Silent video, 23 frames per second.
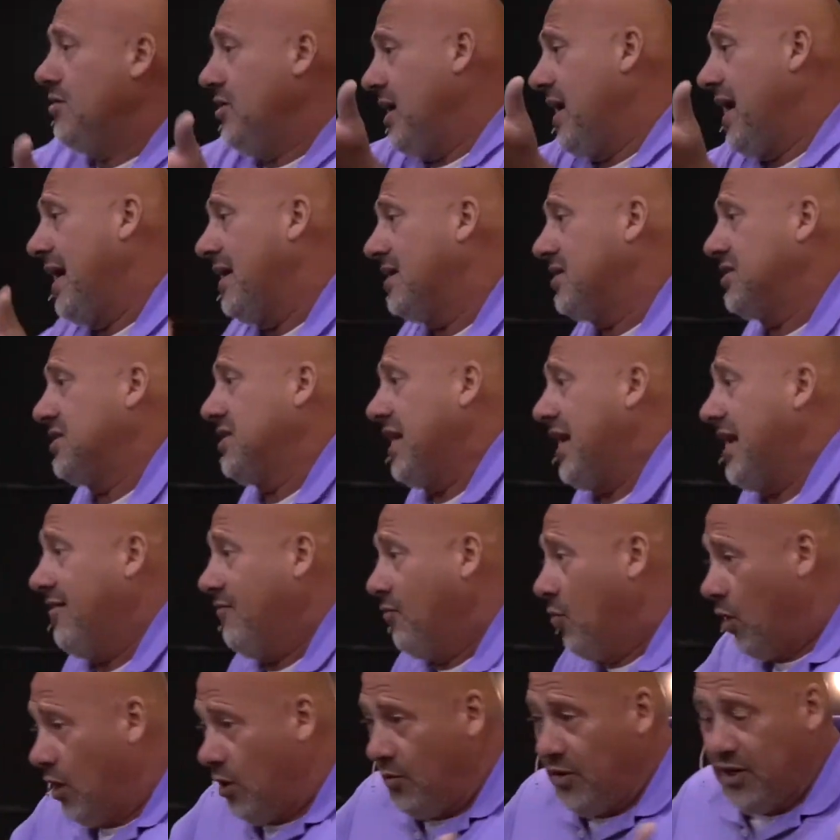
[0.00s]
You got saved.
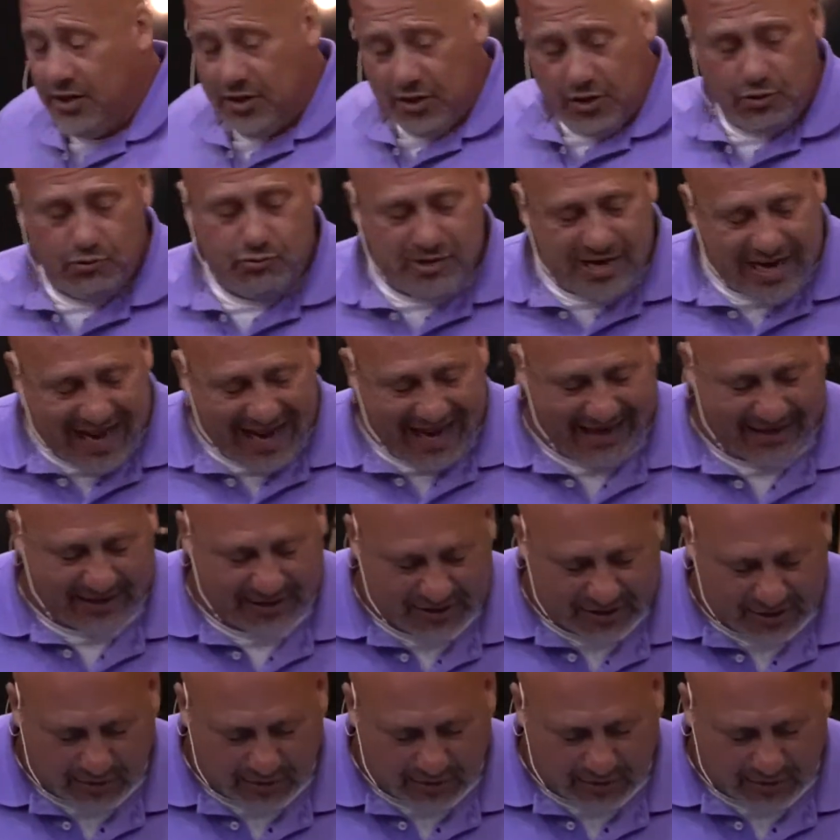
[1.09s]
What do we do next,